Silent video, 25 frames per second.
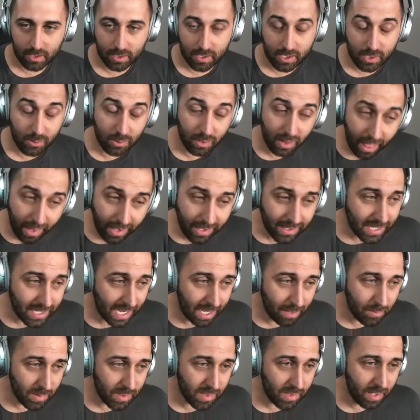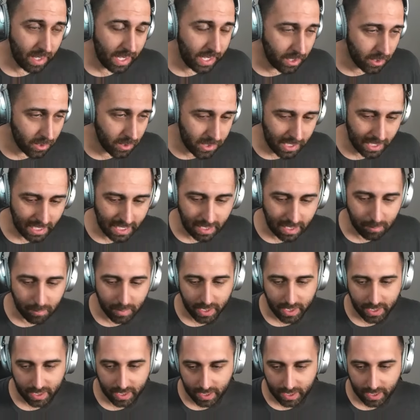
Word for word: to a lot of times entertainment.